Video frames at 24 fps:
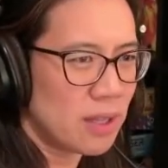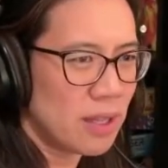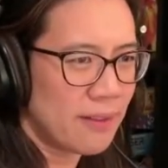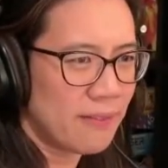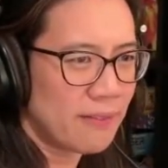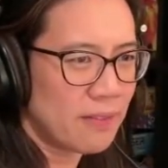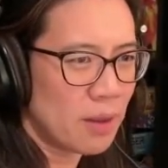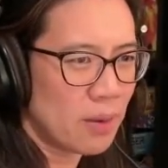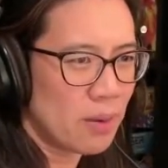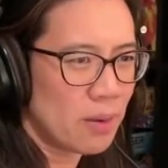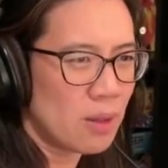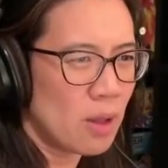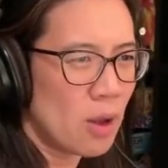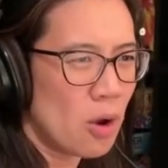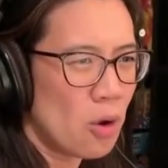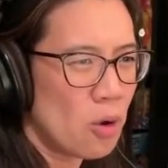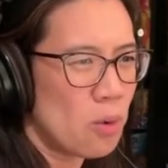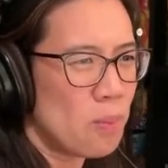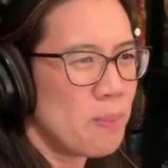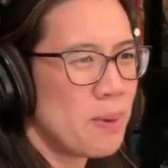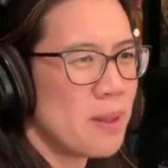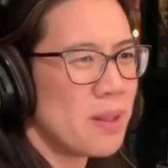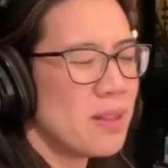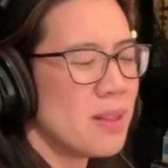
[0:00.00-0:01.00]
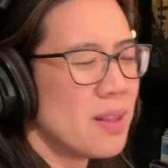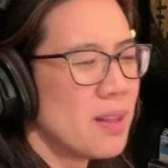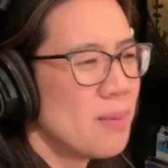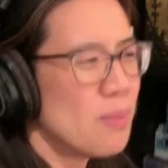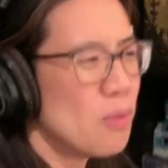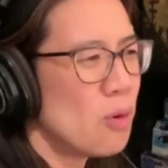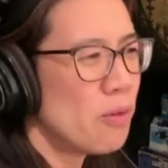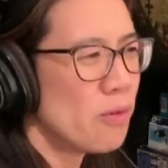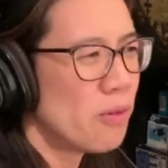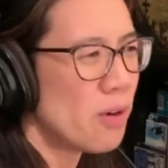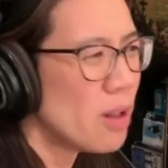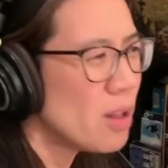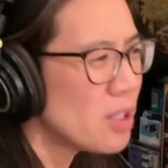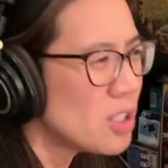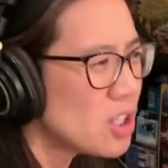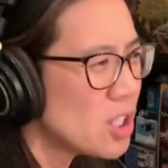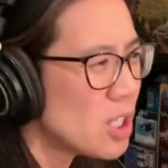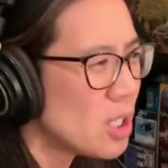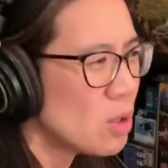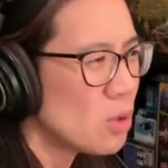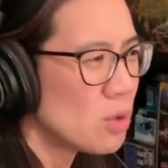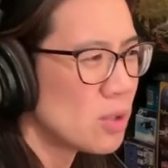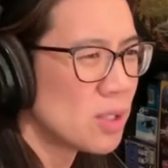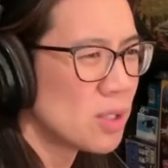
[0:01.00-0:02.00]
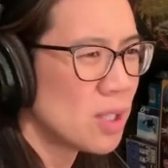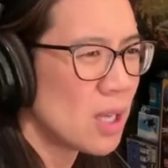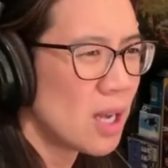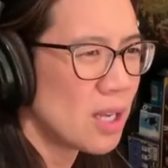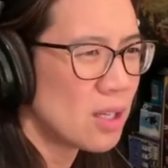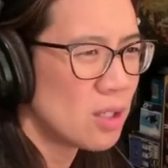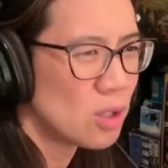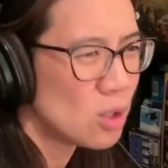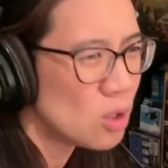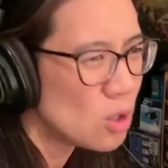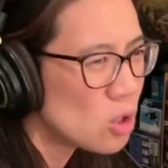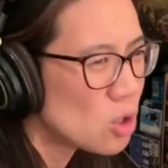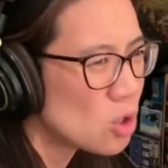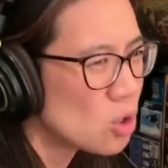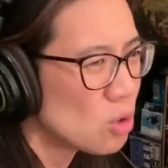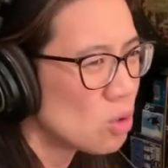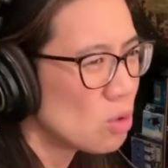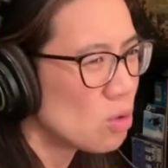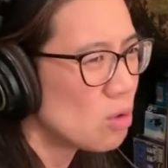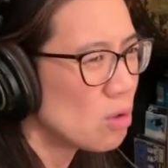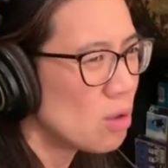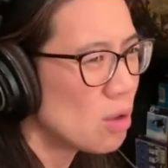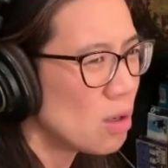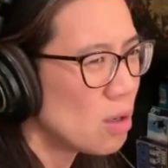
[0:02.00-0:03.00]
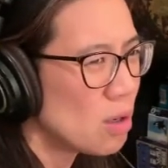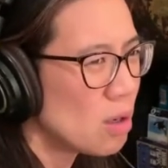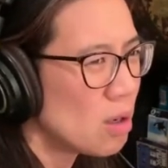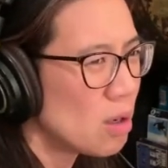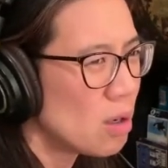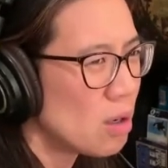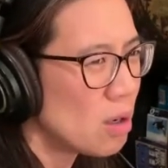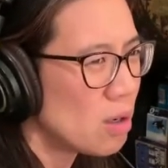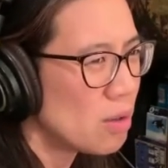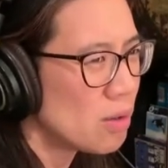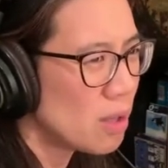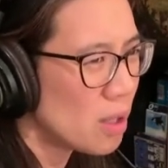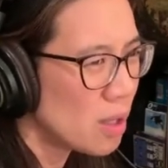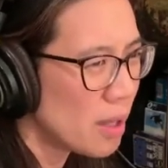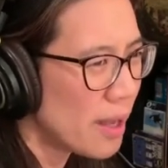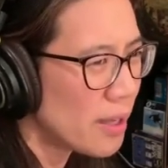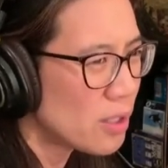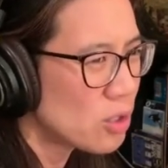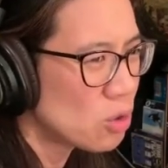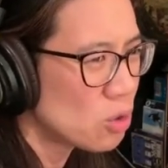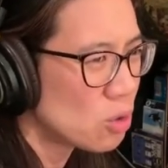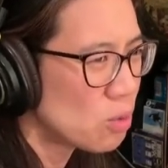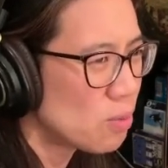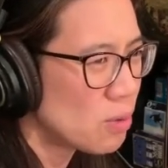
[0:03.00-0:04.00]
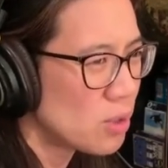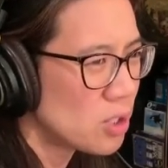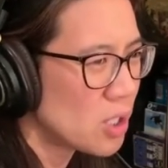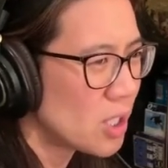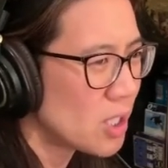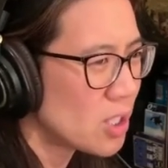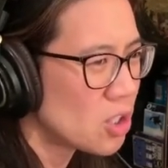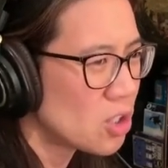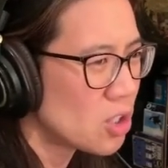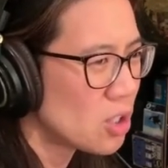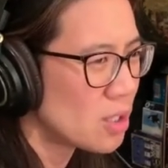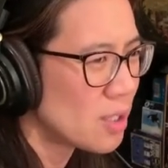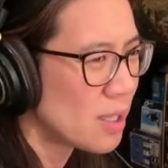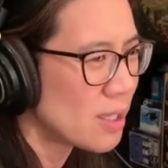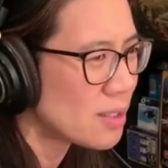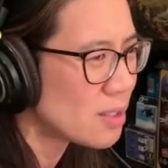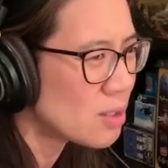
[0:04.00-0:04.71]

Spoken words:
of the left lower lobe, but the morphology looks unusual on the lateral projection.